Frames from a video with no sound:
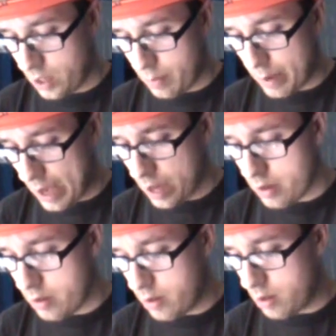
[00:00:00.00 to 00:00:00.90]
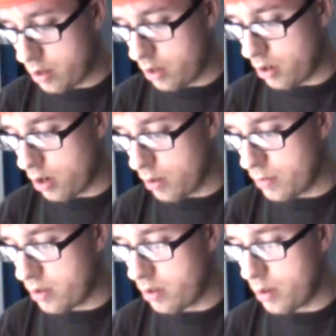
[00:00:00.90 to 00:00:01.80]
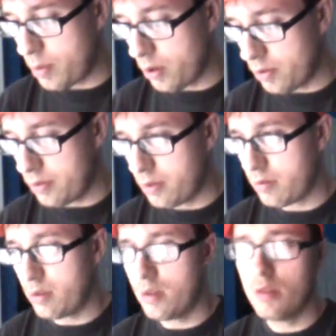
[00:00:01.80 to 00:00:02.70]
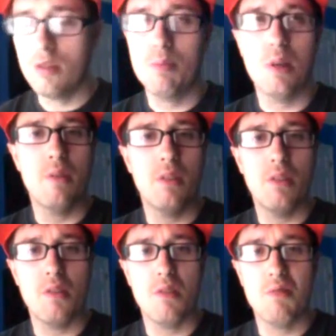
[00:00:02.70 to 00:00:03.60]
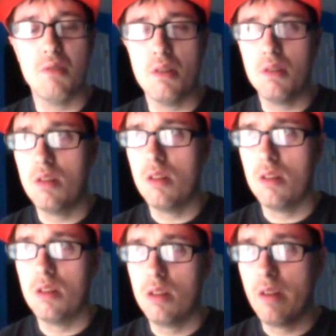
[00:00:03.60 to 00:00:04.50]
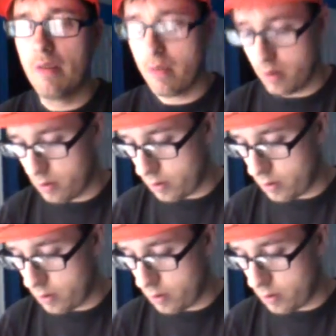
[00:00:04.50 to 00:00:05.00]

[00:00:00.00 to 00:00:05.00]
But others, you know, Armor Sleep, Falls, probably Sandsfell, Sandsfield.